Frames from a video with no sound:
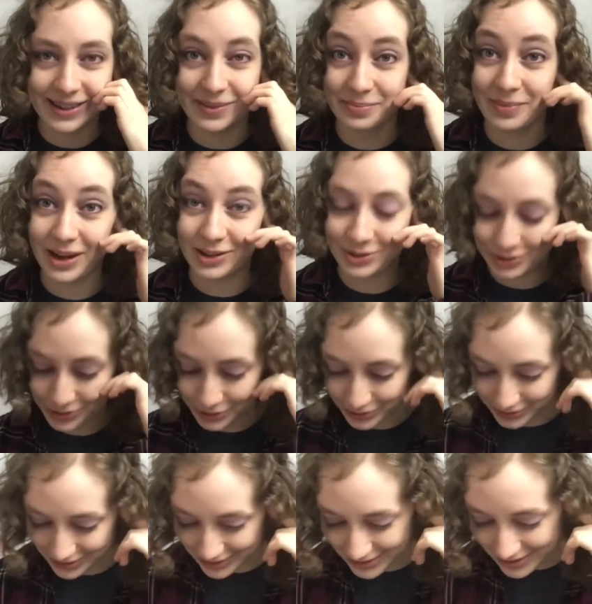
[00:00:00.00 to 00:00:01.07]
my
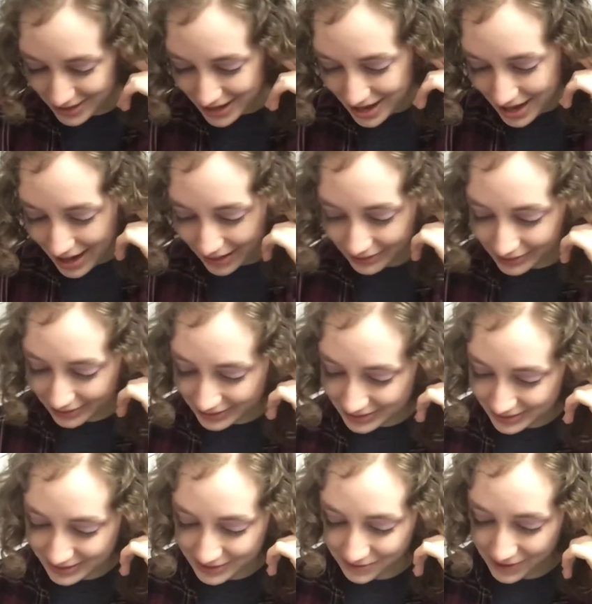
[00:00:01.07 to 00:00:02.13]
shoulder and got
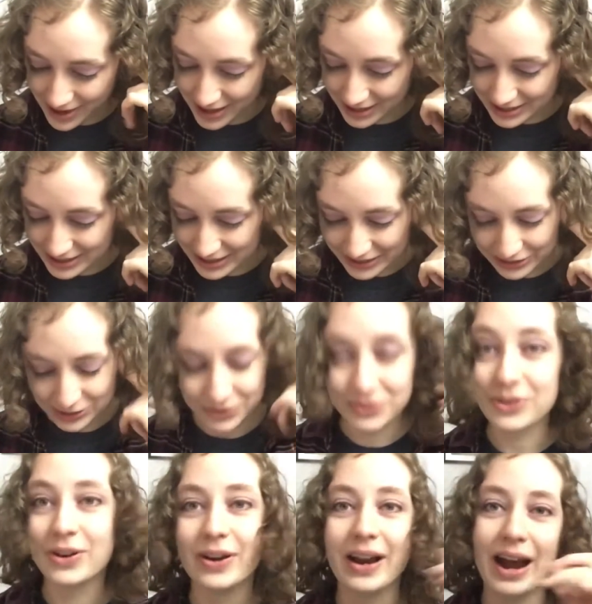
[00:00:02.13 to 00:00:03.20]
disadvantage
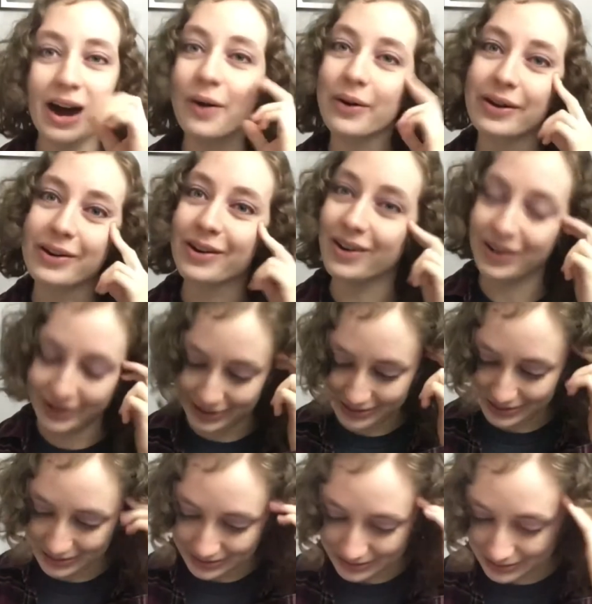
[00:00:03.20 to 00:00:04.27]
for an hour
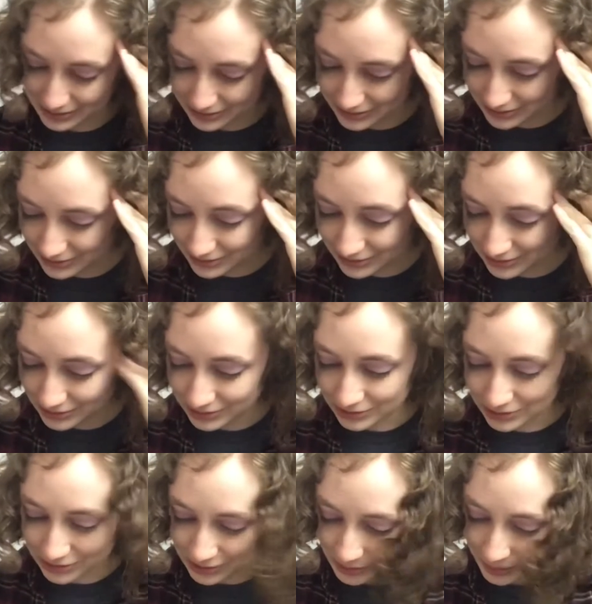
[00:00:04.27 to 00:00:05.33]
on
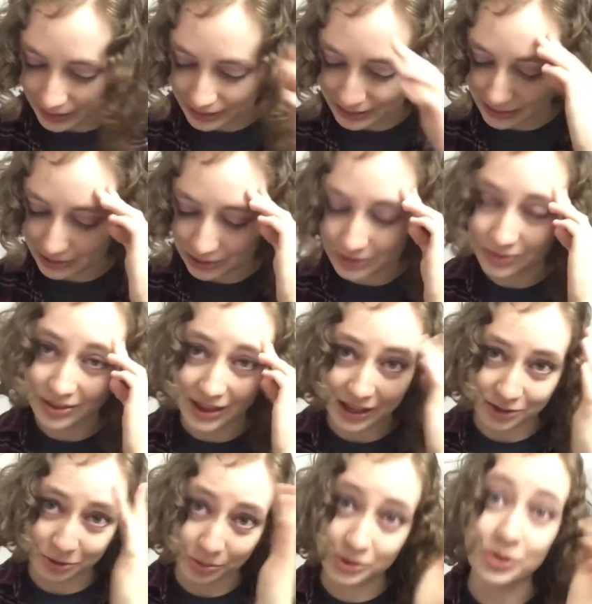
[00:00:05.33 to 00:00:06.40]
doing
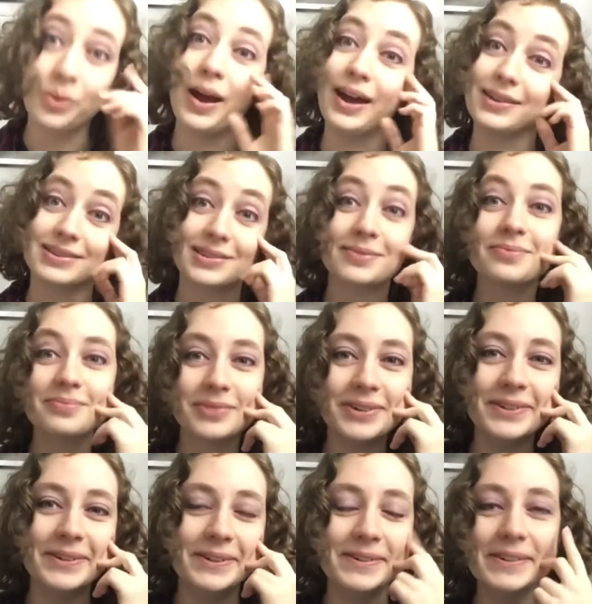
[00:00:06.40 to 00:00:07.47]
things with 2 hands.
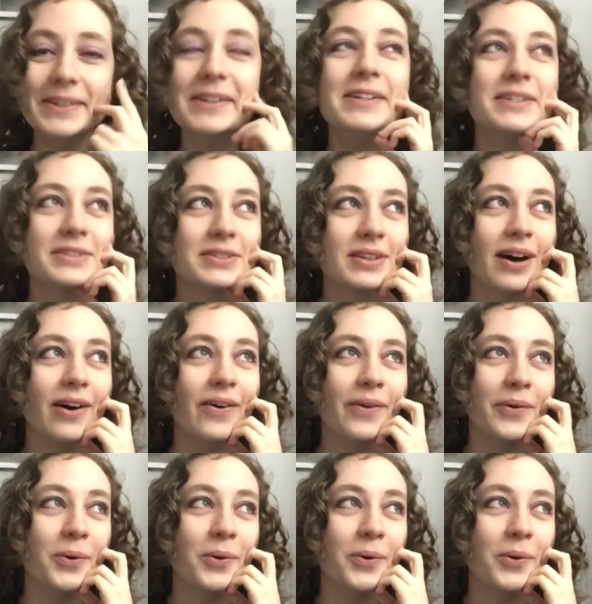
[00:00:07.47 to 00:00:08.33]
So,